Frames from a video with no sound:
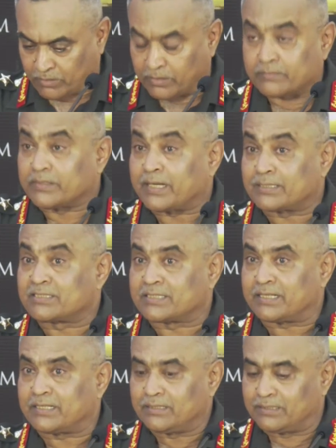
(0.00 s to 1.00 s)
That
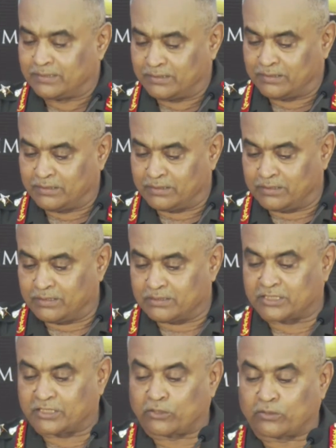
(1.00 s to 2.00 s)
said,
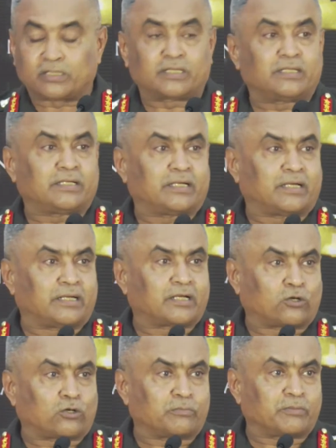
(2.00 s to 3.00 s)
security and
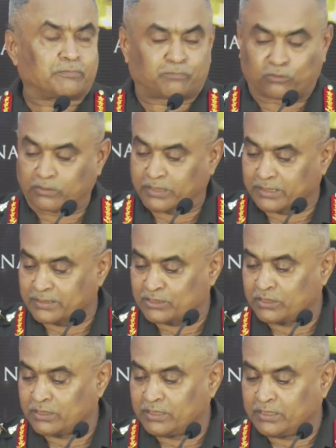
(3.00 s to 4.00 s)
economic progress
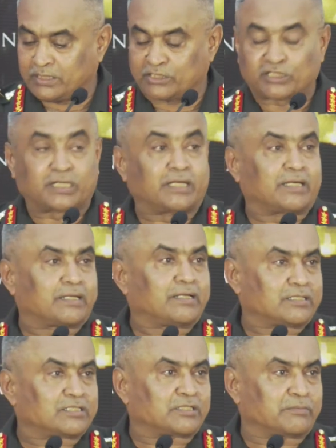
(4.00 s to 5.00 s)
share a
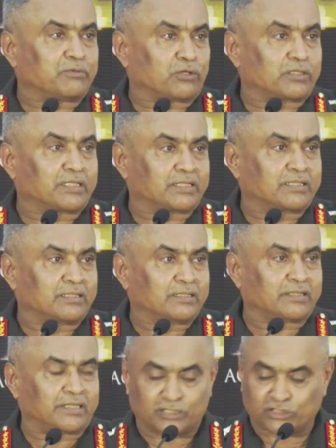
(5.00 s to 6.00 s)
symbiotic
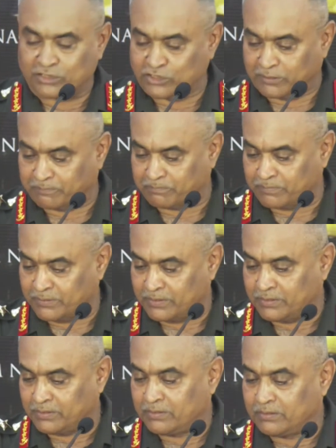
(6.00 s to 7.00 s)
relationship.
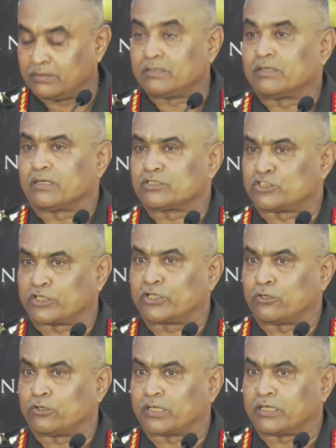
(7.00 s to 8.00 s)
A
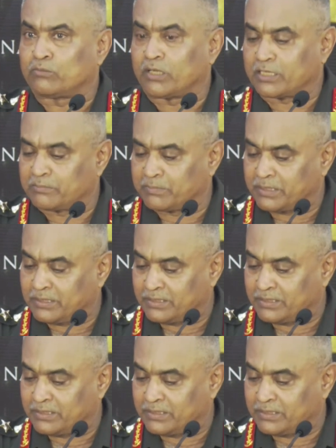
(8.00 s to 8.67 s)
secure environment